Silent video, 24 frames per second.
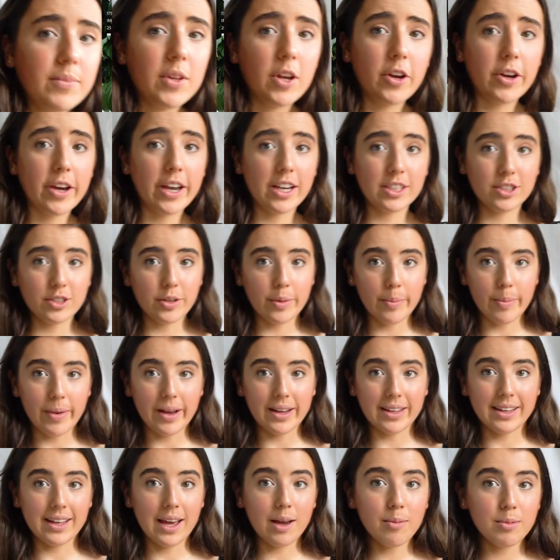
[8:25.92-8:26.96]
Okay, so
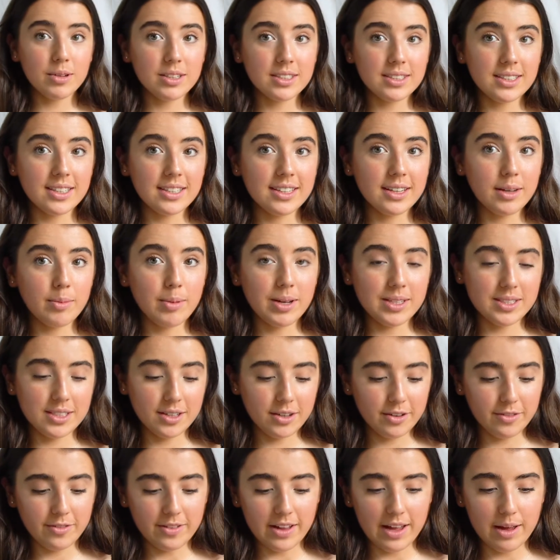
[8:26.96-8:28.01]
my camera's nearly about to
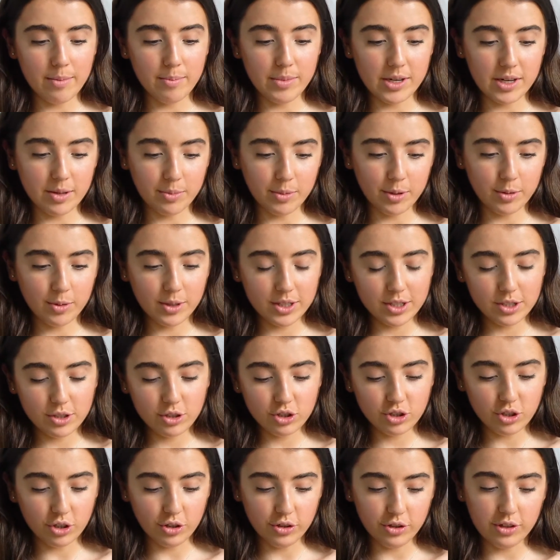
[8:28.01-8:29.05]
go flat, but I'm going to
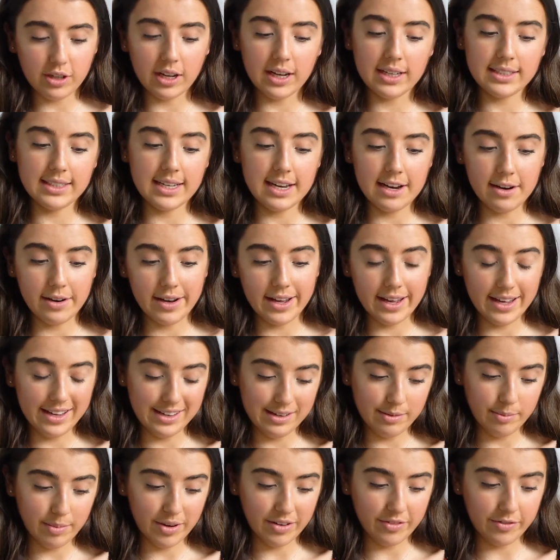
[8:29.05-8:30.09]
show you guys how I
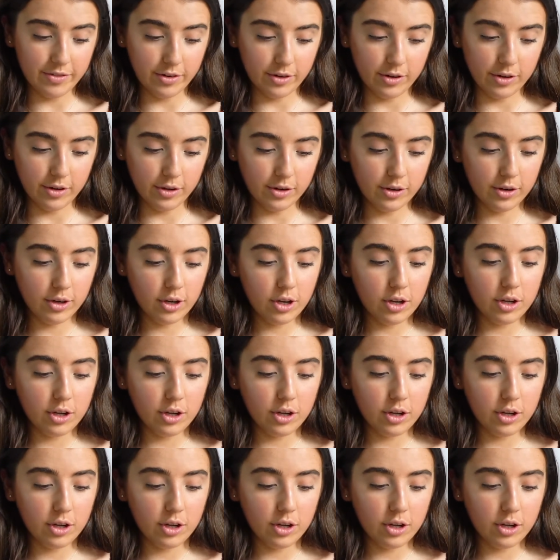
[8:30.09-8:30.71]
edit my photo.